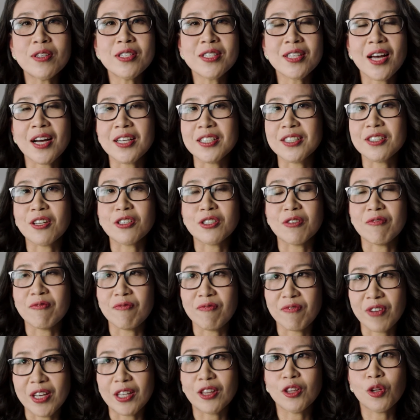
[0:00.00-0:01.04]
One size doesn't
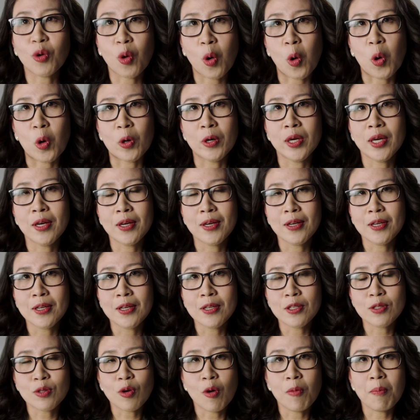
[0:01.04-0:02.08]
fit all.
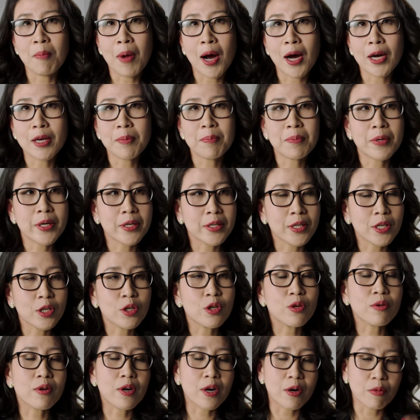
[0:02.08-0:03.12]
So my
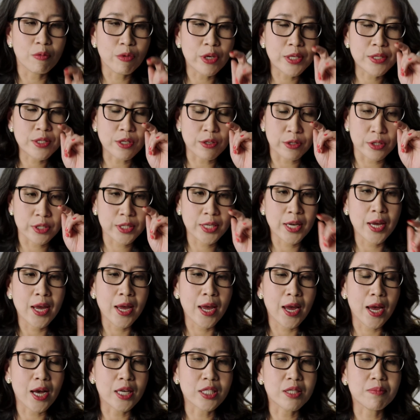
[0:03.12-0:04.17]
particular research
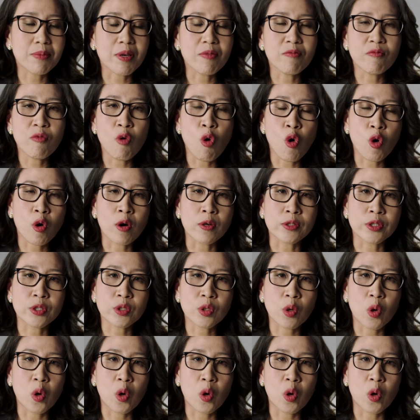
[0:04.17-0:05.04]
has been focused